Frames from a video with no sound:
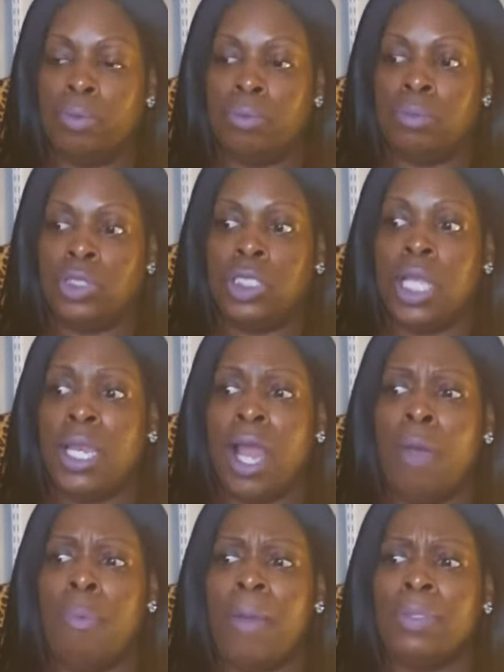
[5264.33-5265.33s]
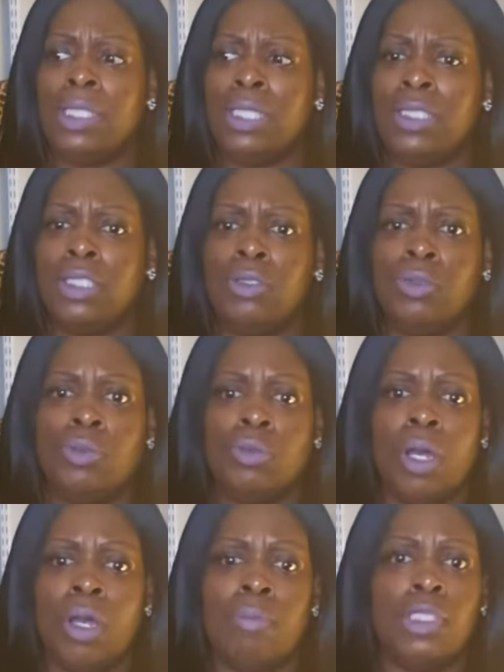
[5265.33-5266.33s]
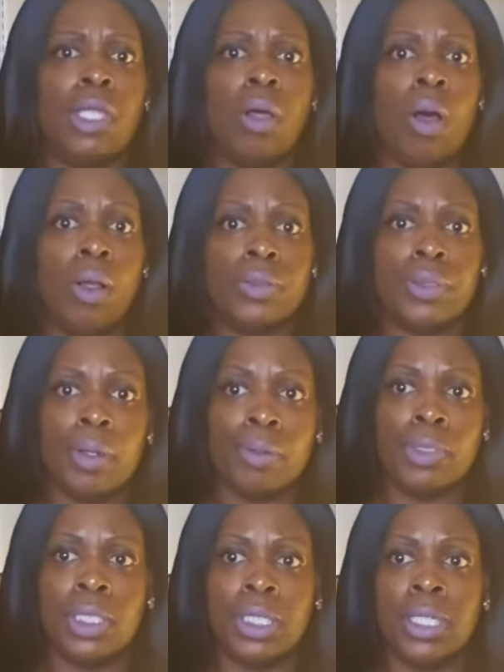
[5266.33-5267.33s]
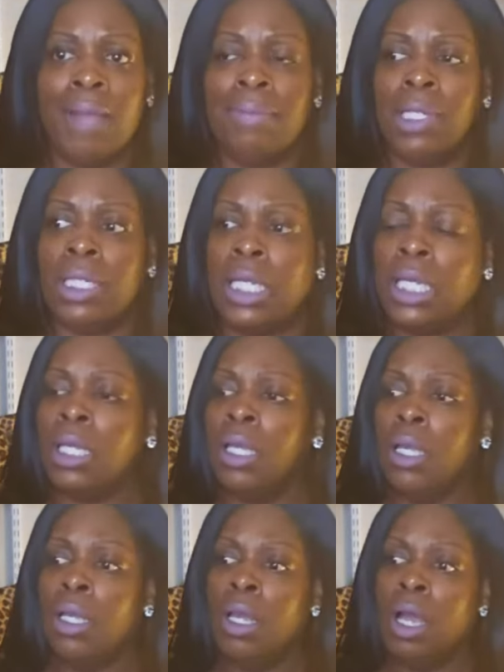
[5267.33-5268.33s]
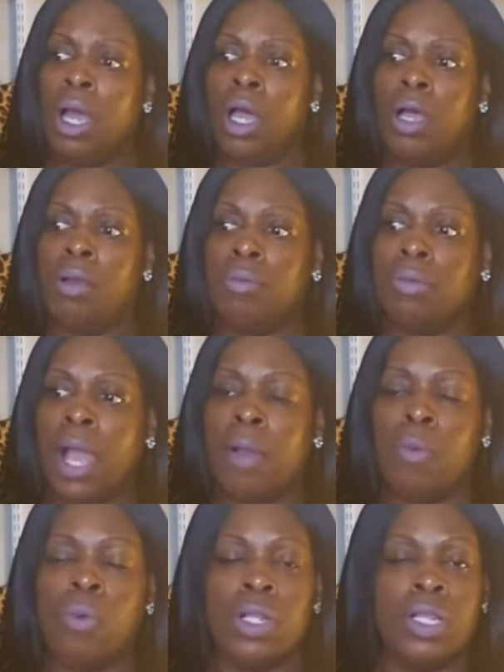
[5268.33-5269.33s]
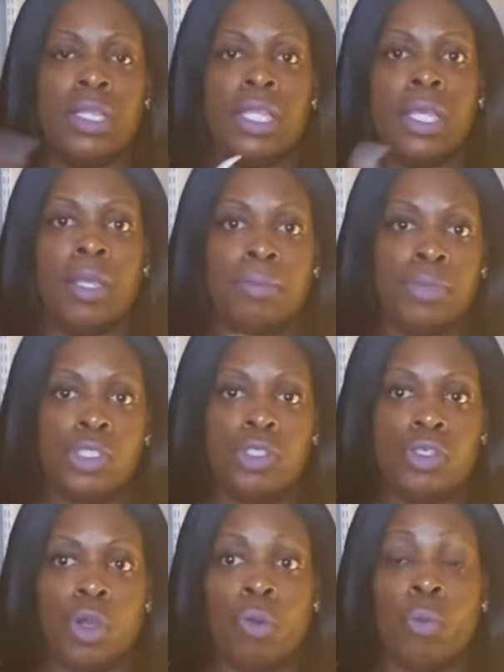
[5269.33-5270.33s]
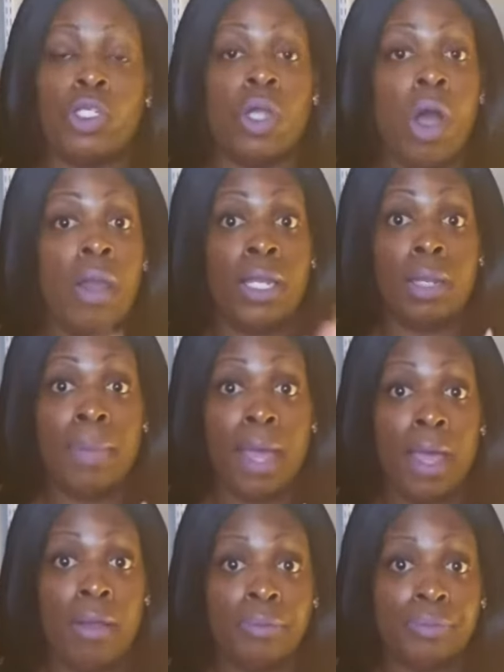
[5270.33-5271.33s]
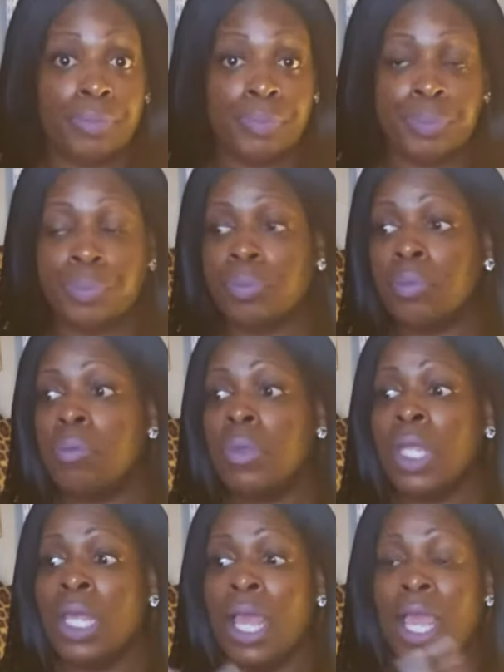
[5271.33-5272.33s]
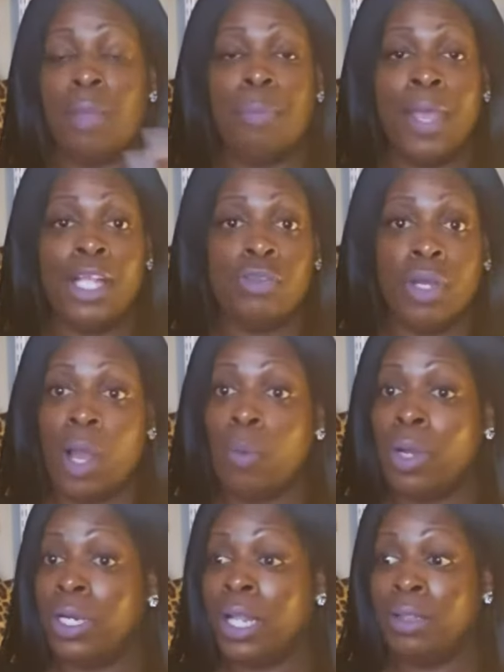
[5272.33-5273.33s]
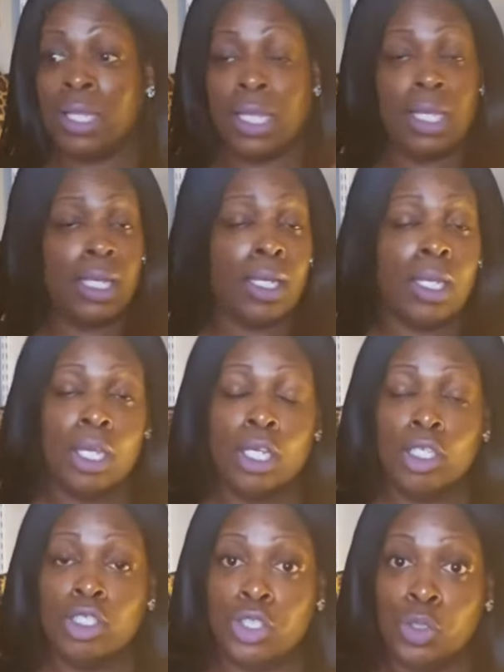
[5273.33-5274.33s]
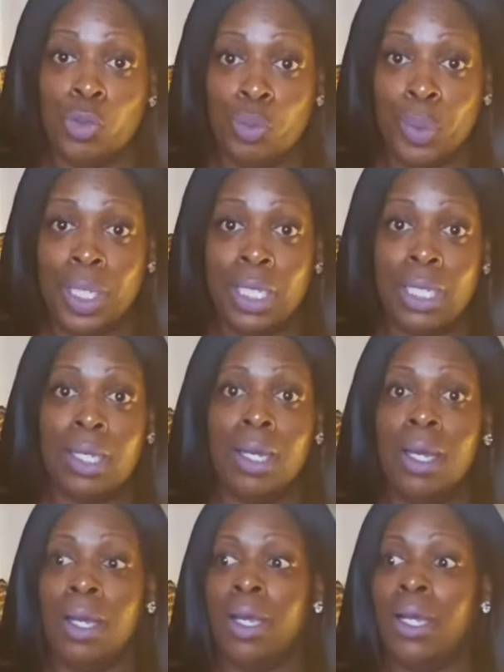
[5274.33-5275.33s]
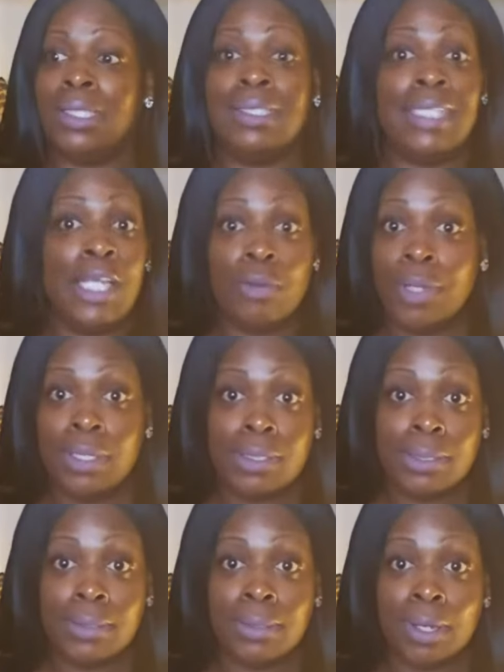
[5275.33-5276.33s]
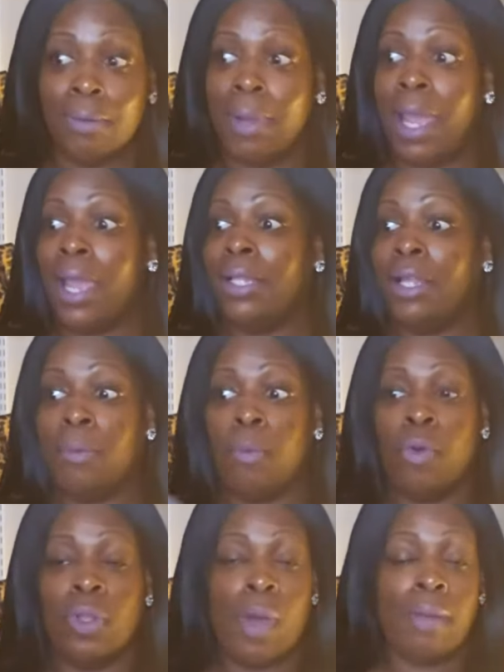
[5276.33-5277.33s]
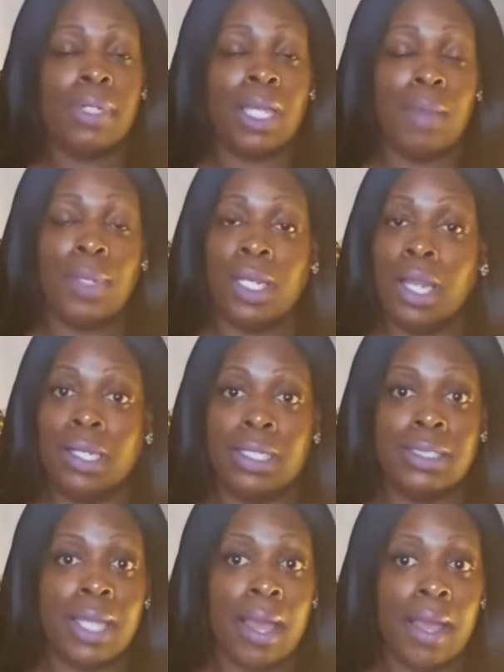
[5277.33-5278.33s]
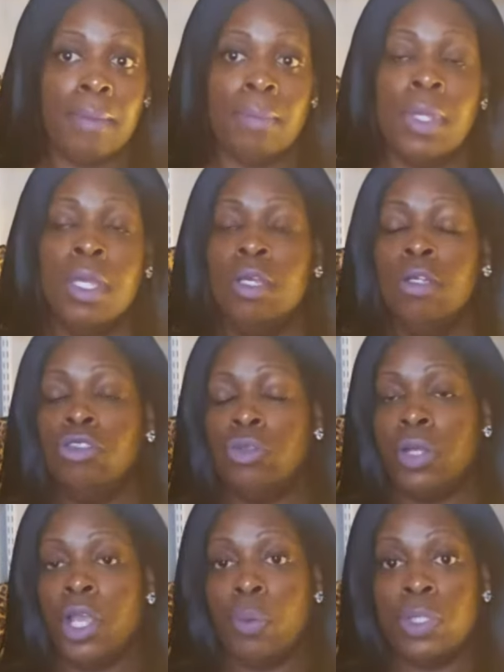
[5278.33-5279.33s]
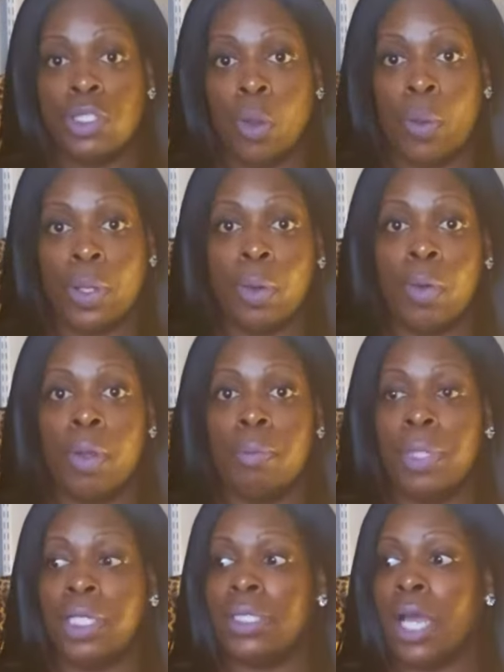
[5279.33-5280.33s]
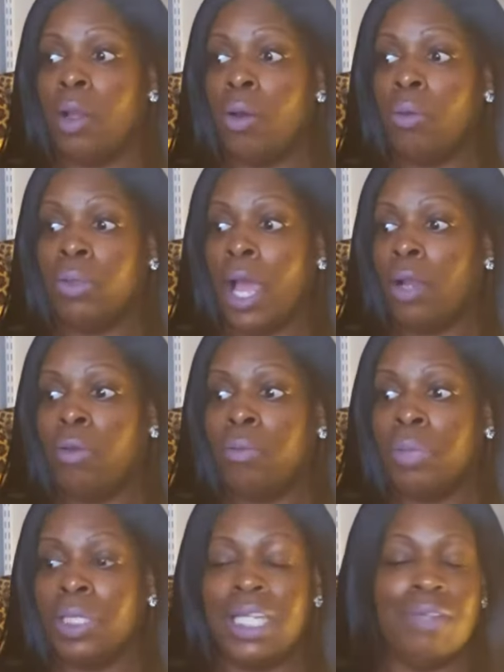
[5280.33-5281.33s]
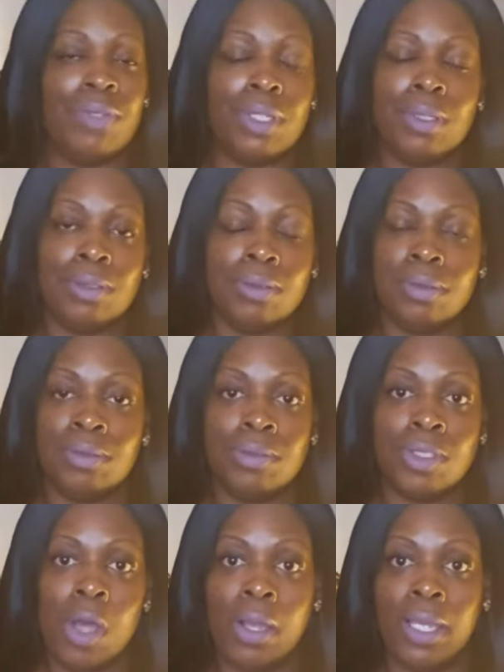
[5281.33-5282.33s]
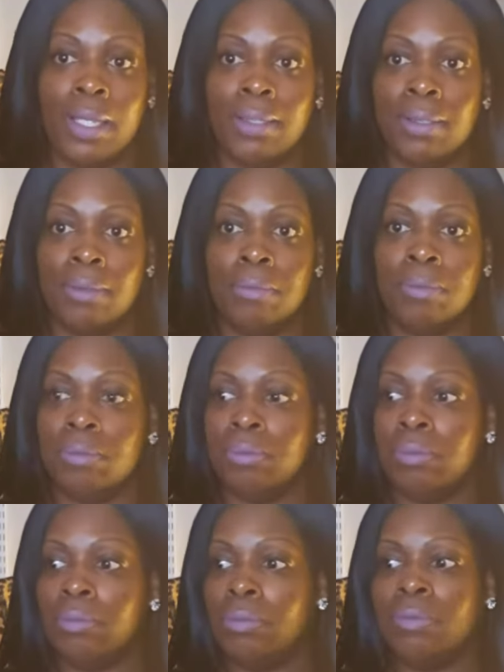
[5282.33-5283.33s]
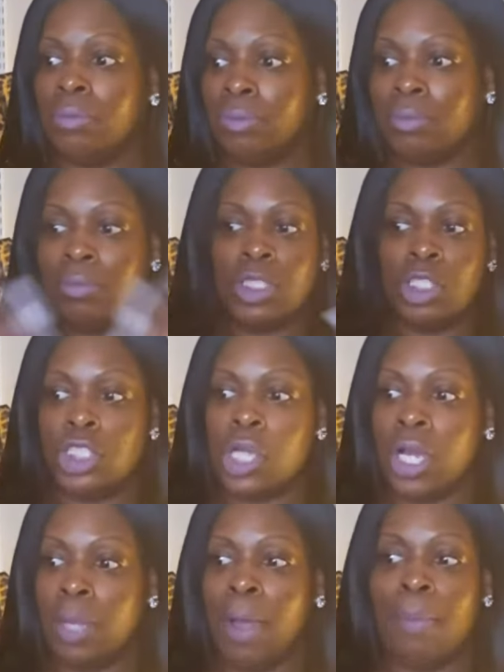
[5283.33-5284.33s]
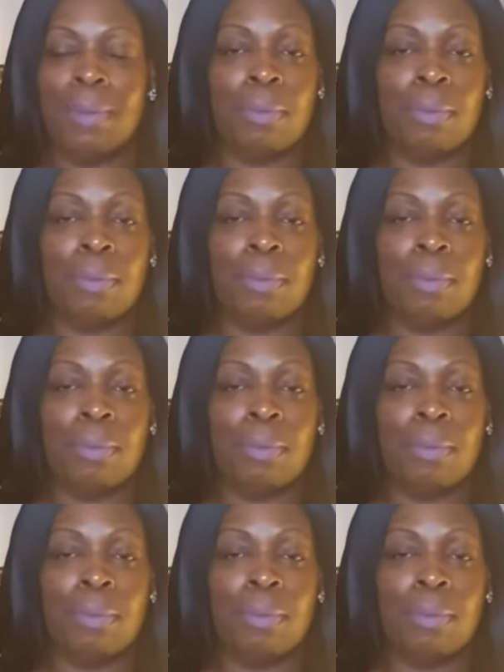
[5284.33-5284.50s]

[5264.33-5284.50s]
I'll probably send it to Michelle also. She can have the link. I want them to know what we're talking about. And Patreon, I want nothing to be a secret. All right. They're more than welcome to come in at any time to hear what's going on because I don't believe in talking junk about